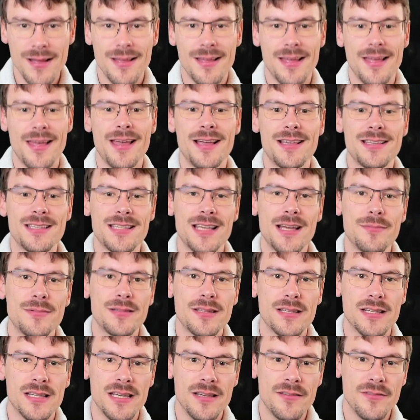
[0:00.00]

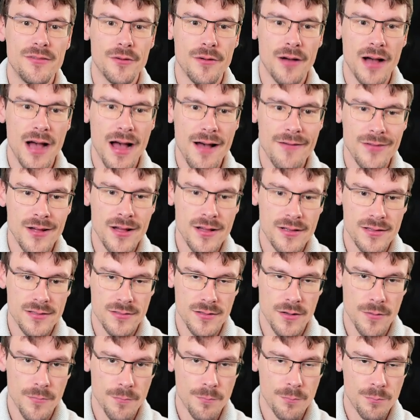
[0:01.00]
except if you have
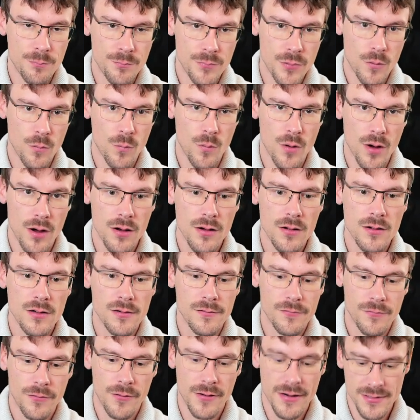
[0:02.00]
some power.
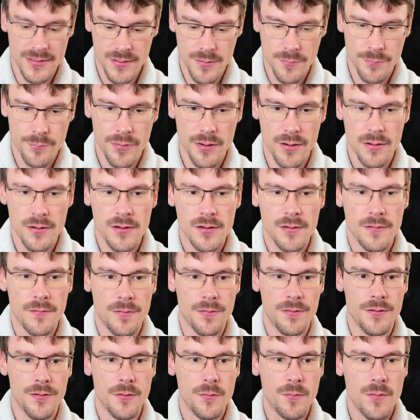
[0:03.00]
For example,
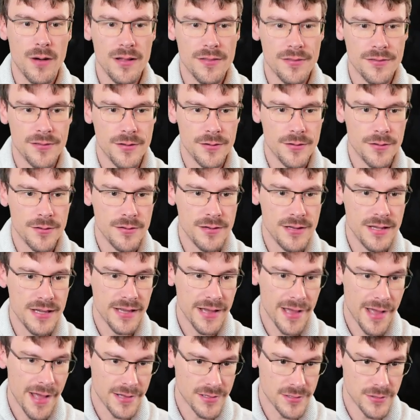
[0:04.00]
the
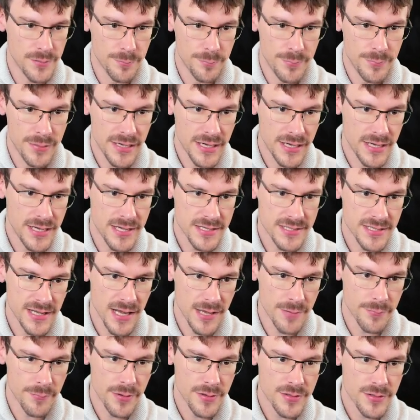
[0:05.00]
unique at the beginning
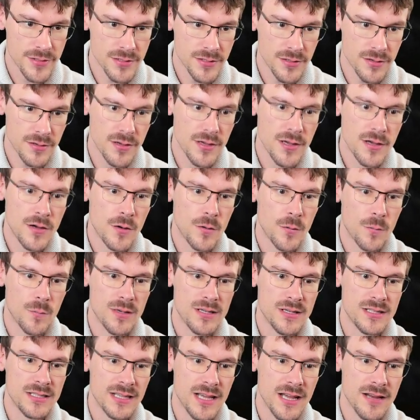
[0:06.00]
that I mentioned,
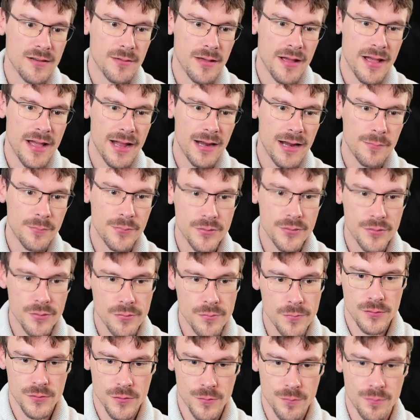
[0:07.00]
which can help
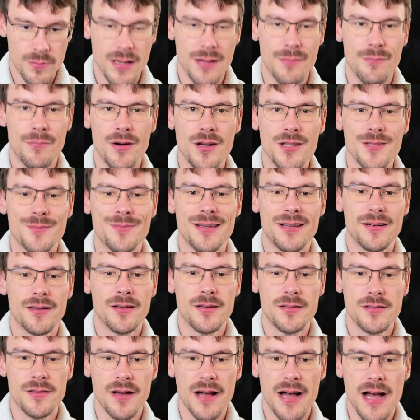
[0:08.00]
you to play both
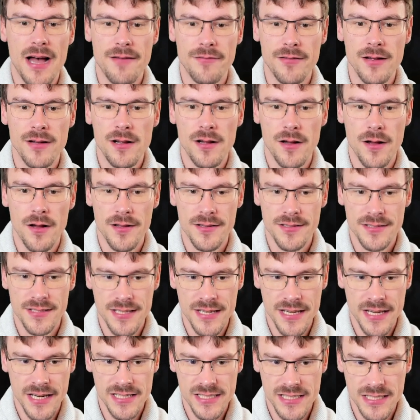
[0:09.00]
because you have a
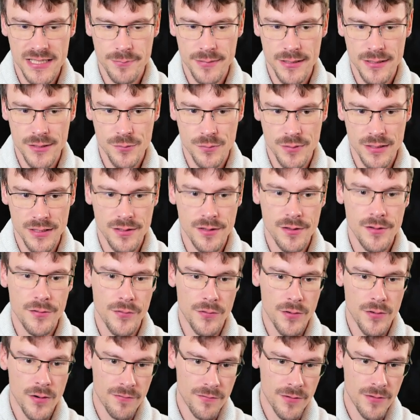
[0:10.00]
synergy between
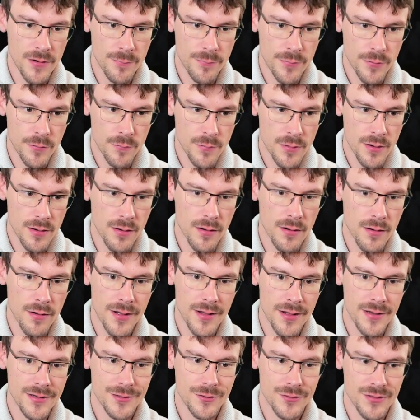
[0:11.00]
overpower
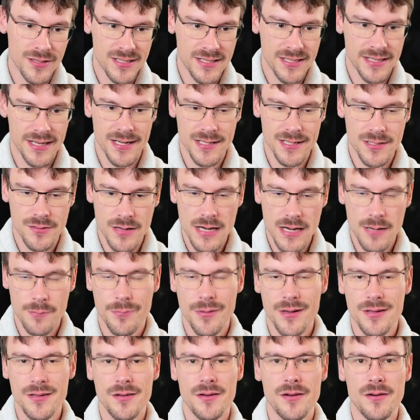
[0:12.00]
and critical
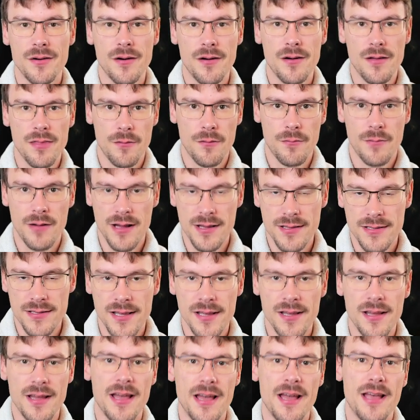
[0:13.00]
strike, but
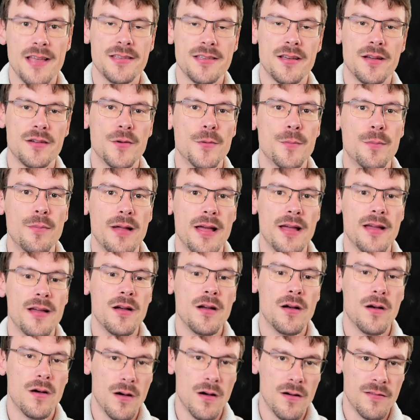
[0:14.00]
otherwise either you
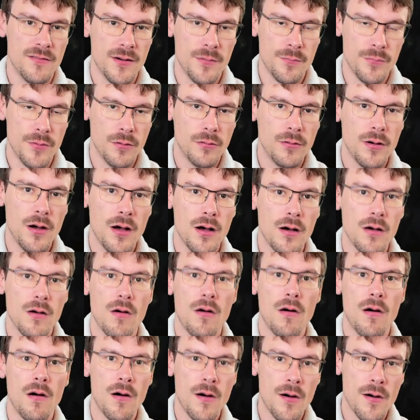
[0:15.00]
play overpower
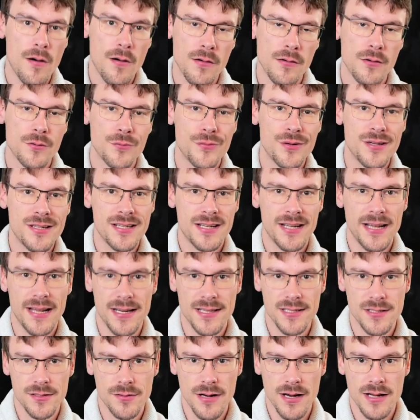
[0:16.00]
or
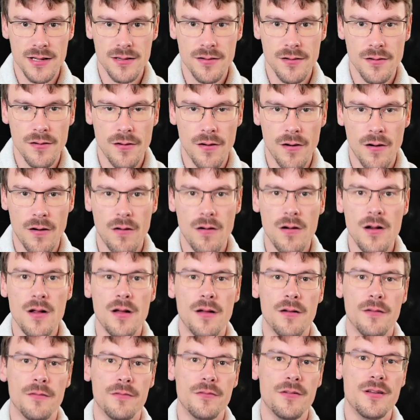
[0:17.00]
critical strike or
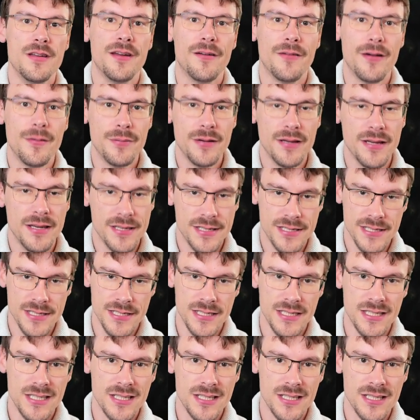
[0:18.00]
vulnerability.